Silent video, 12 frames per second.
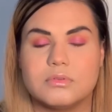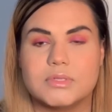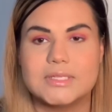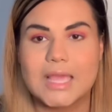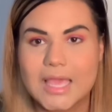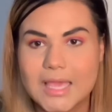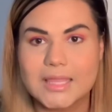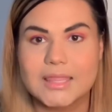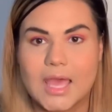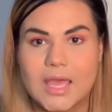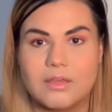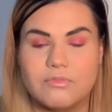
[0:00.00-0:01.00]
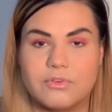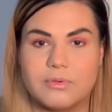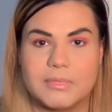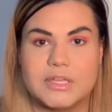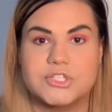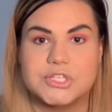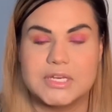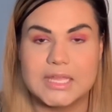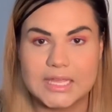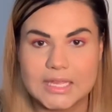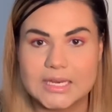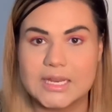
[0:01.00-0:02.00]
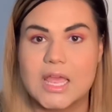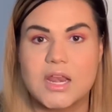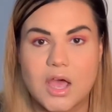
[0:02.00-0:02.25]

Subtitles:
take that information in and